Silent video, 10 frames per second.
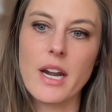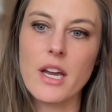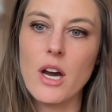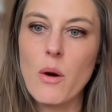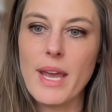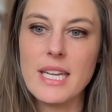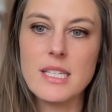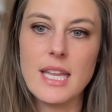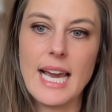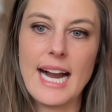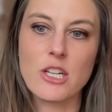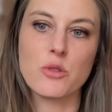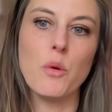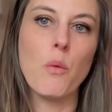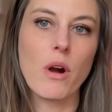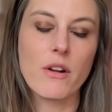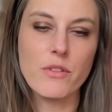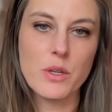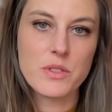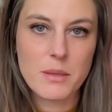to go into the actual
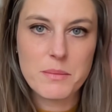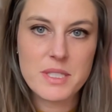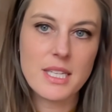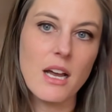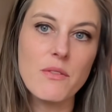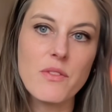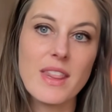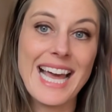workflows themselves.